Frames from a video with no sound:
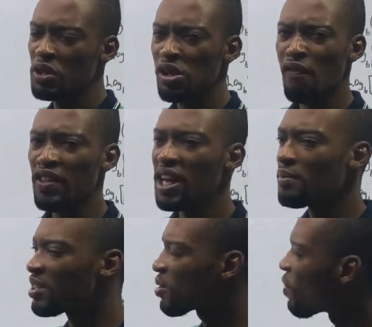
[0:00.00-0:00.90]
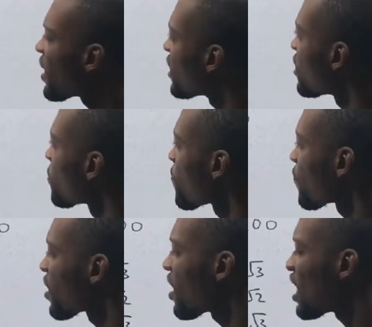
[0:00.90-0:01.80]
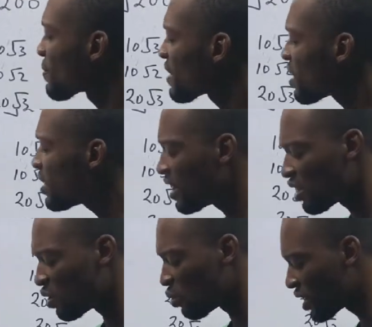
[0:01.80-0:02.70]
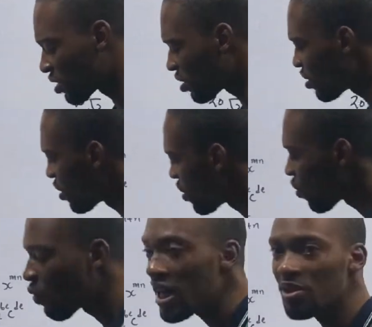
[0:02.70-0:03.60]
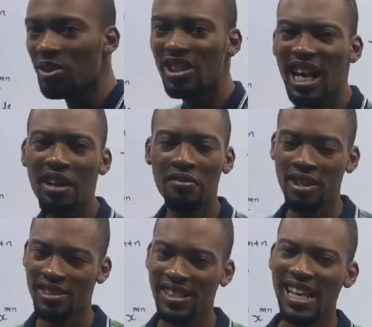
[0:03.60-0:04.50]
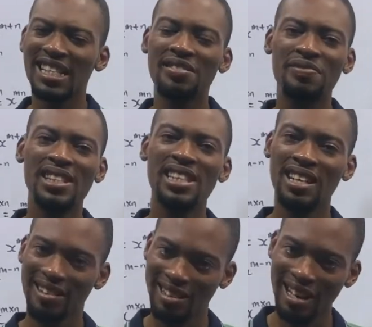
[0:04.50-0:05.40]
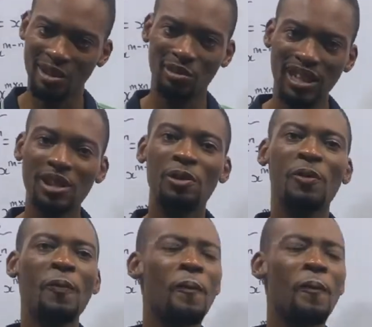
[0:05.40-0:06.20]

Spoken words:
Which of them is correct? Especially in a situation where you don't have scientific calculator.